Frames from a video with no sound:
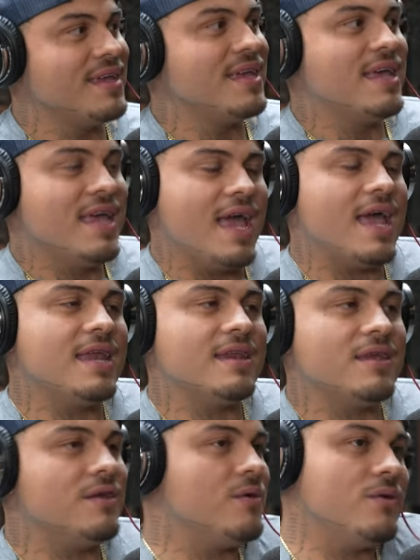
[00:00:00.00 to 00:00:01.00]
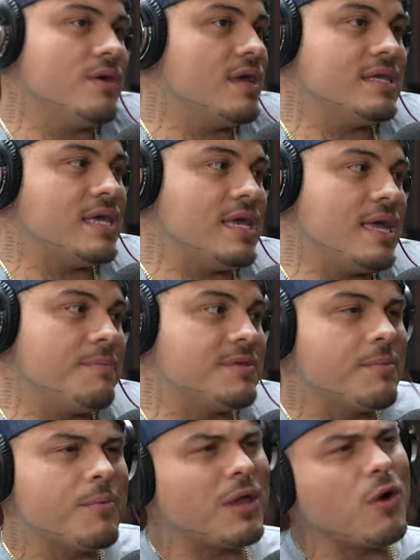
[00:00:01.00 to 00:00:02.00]
Yeah. And you know, it,
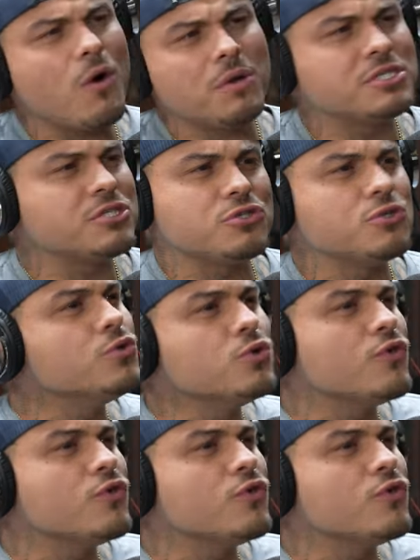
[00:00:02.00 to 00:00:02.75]
some people are like, oh, it's just you.